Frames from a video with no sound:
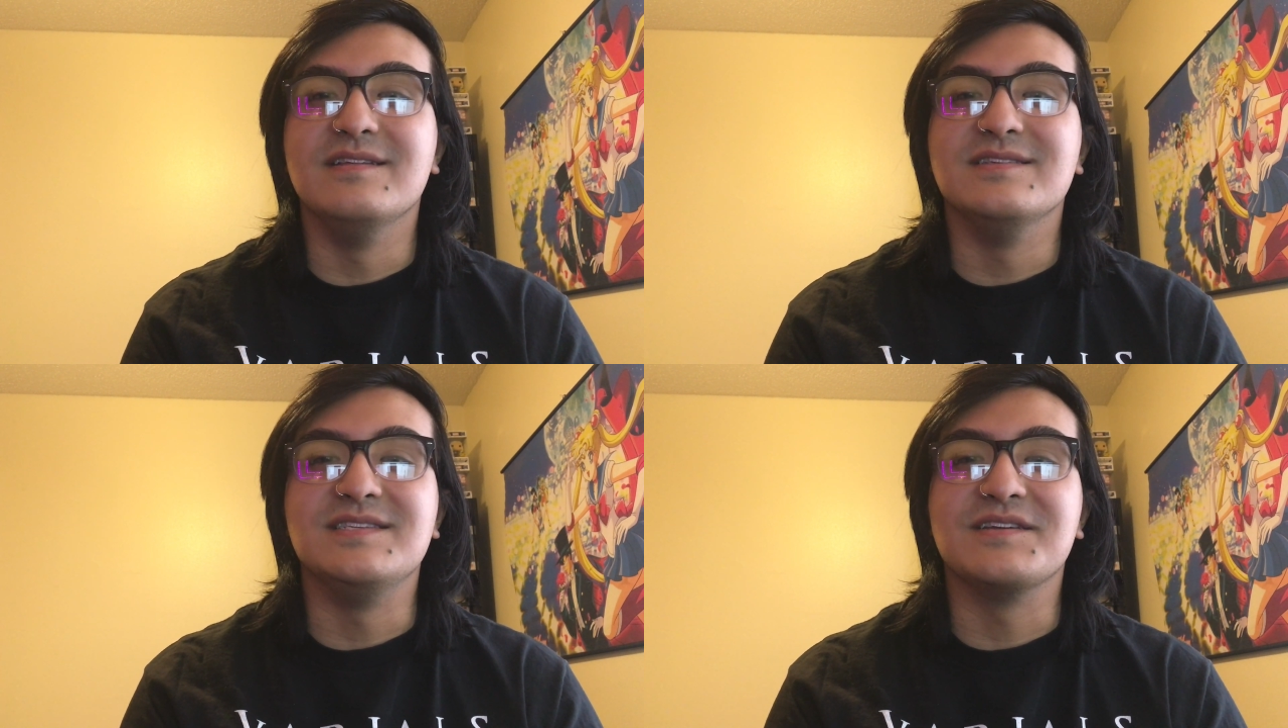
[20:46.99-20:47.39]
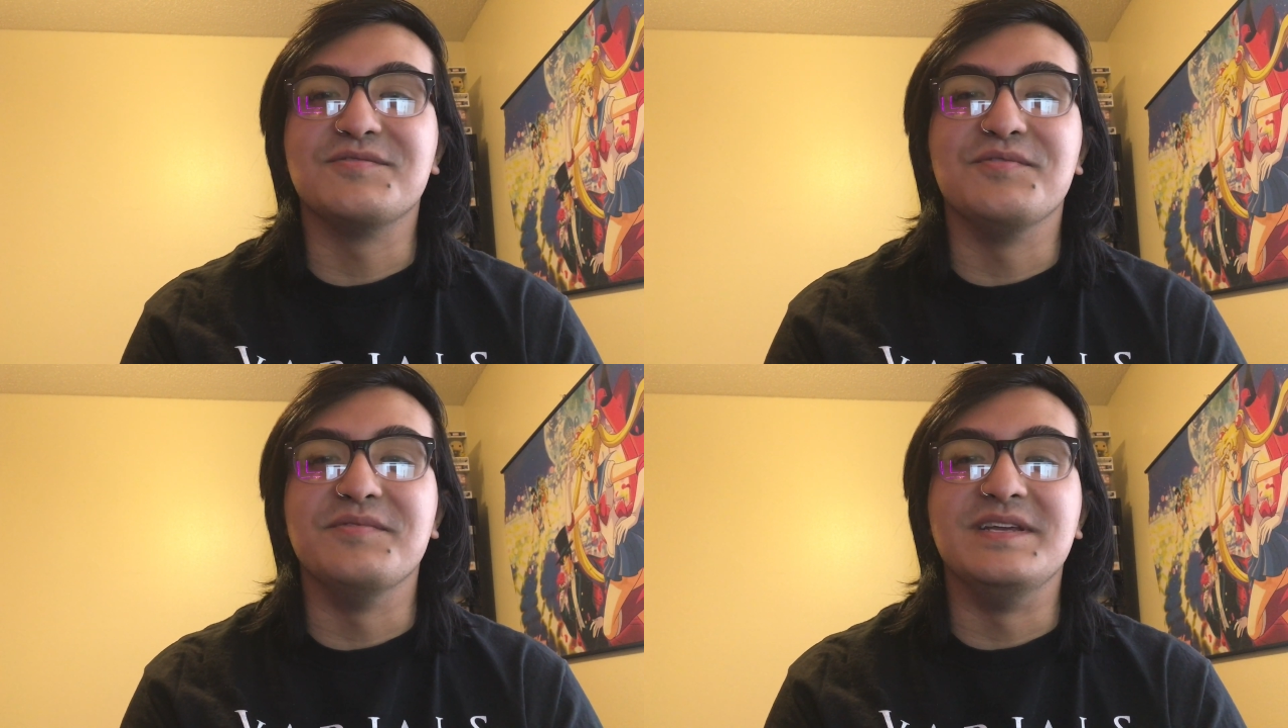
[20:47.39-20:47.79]

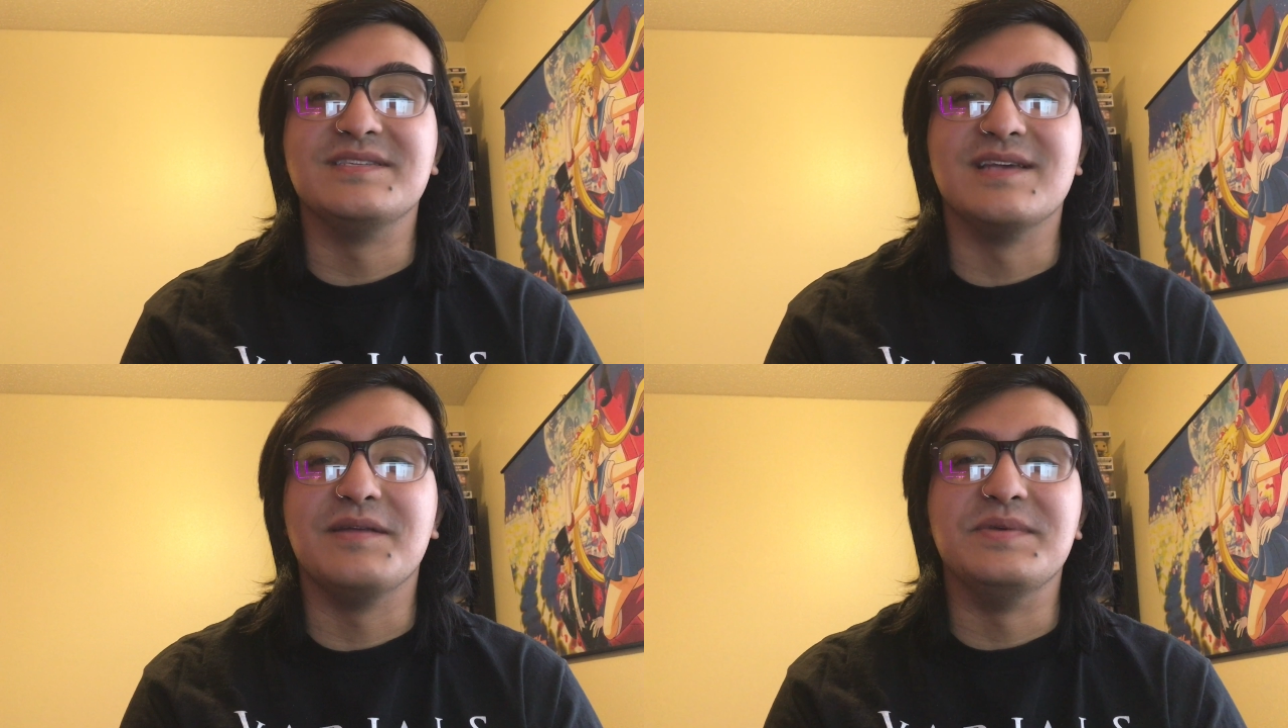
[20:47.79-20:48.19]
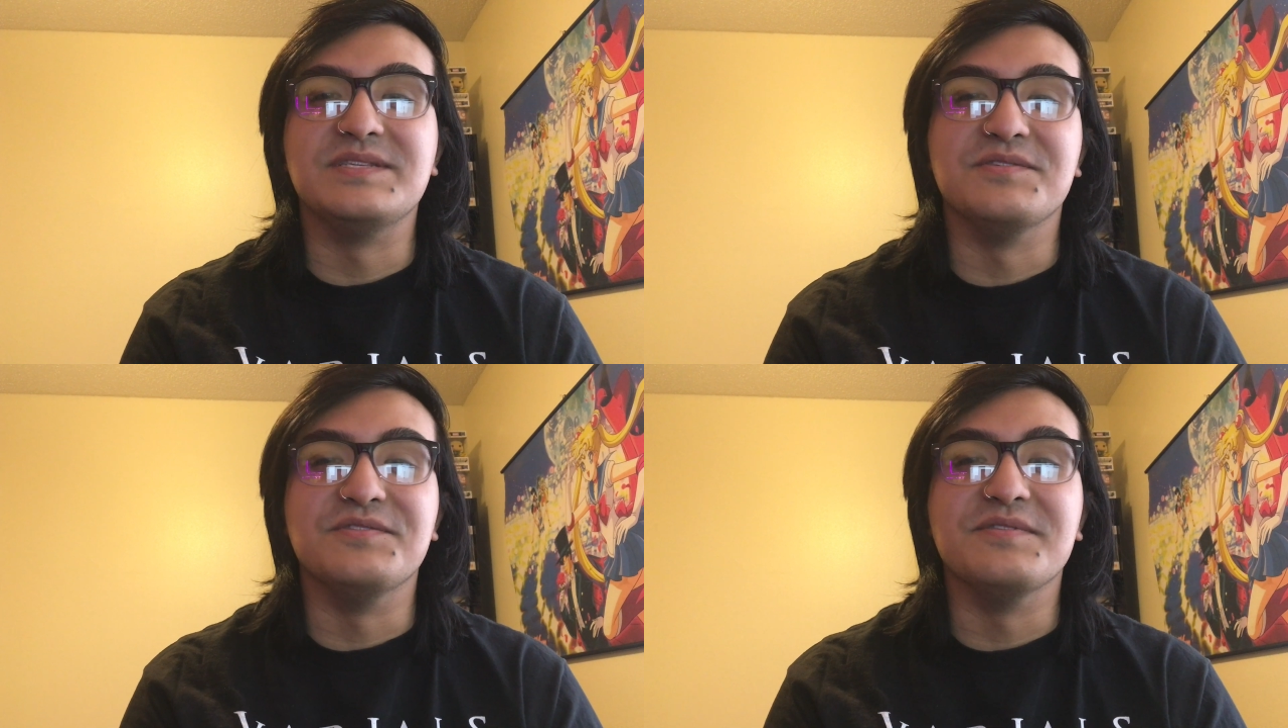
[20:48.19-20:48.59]
sexual reassignment
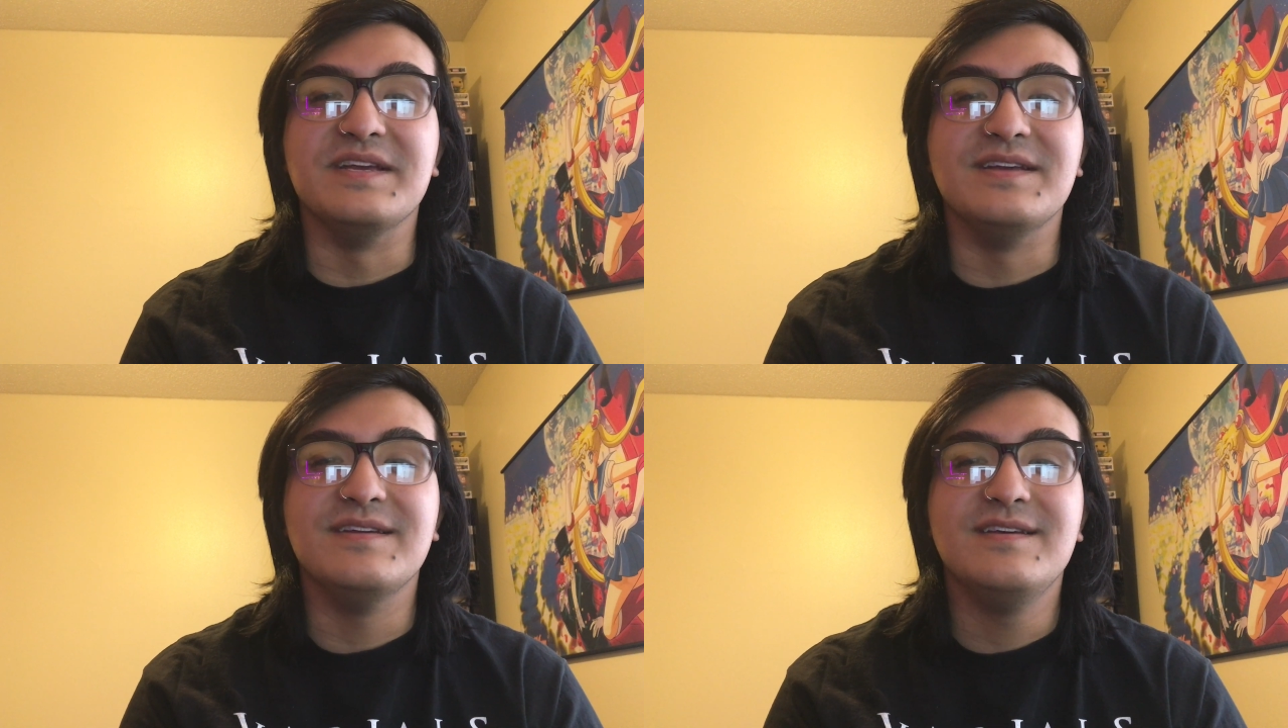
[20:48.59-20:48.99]
surgery.